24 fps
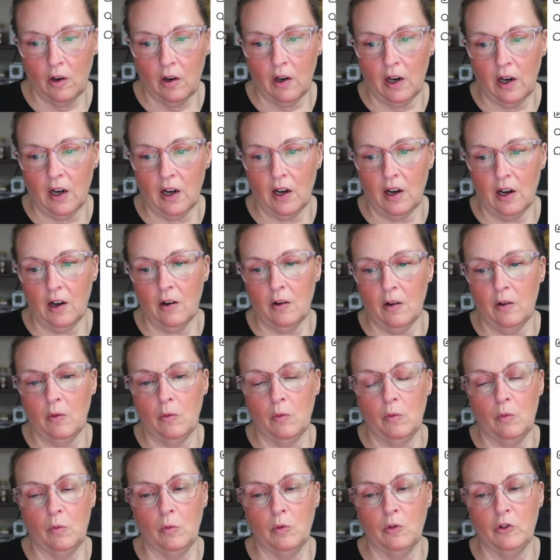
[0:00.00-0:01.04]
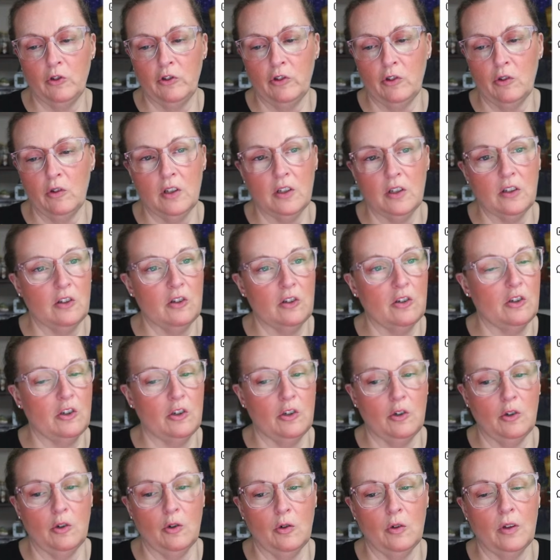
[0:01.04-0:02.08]
on. We'll show this
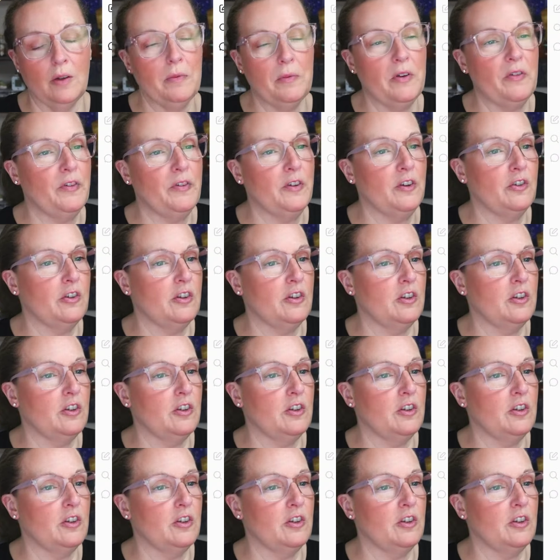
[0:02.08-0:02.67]
to, let me finish